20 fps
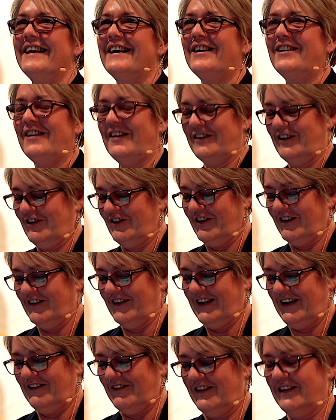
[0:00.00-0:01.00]
like a lot of
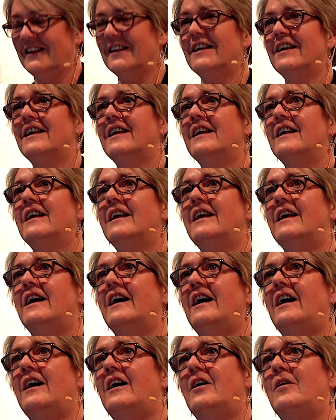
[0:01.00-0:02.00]
drugs have.
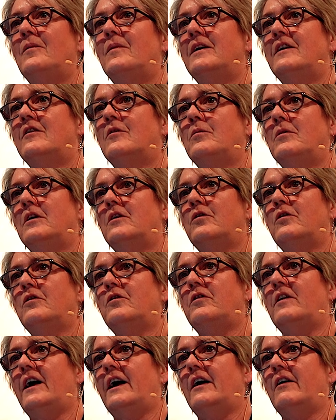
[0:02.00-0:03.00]
Um, it's a beautiful
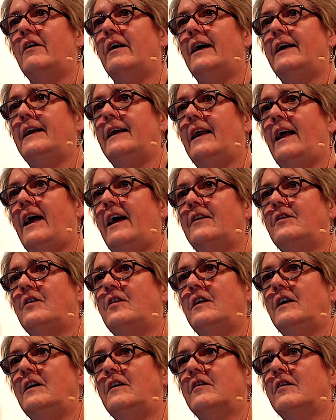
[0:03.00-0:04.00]
flower and it has
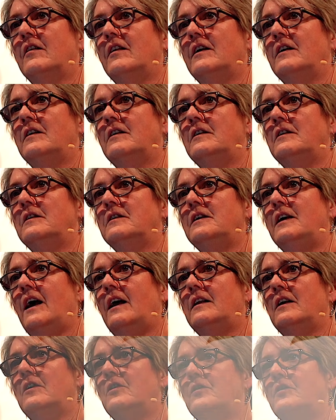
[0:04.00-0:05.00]
these little
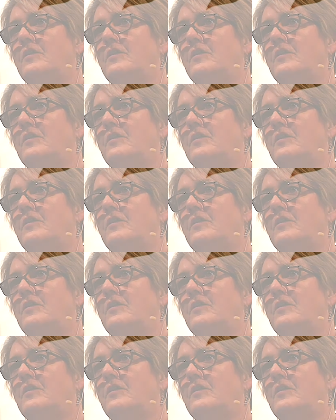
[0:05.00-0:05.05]
yellow